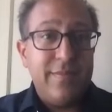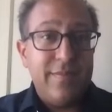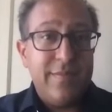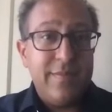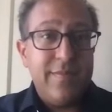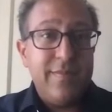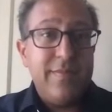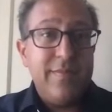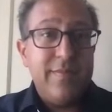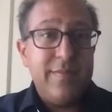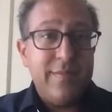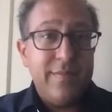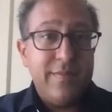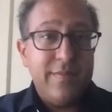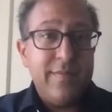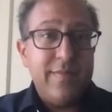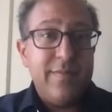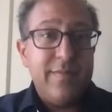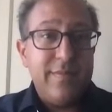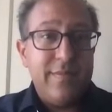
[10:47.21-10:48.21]

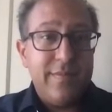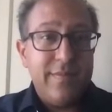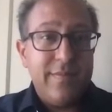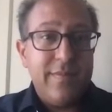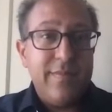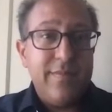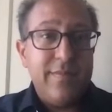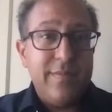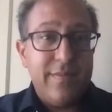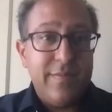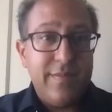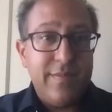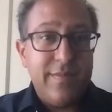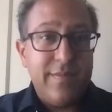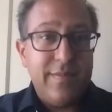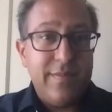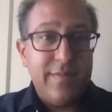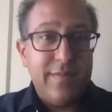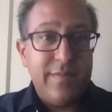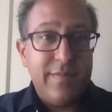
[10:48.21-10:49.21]

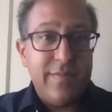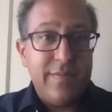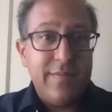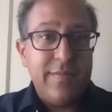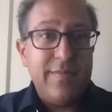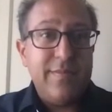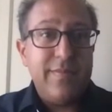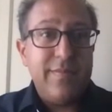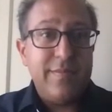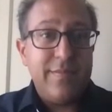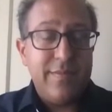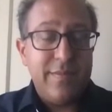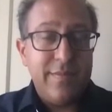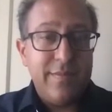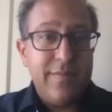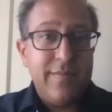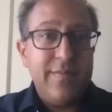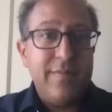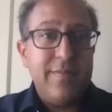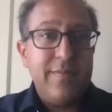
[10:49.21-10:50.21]

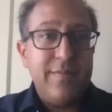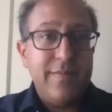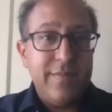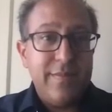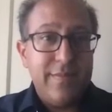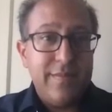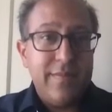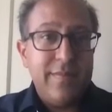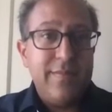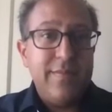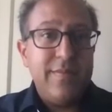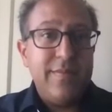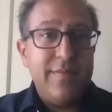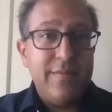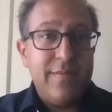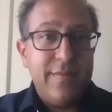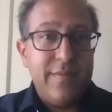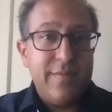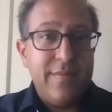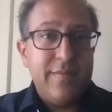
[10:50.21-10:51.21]

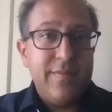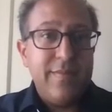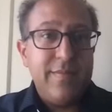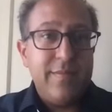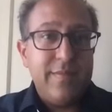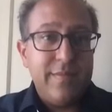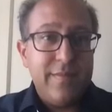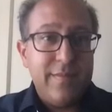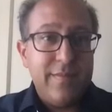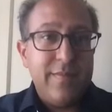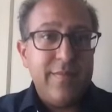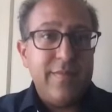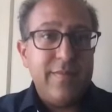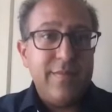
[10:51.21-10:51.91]
This person isn't speaking.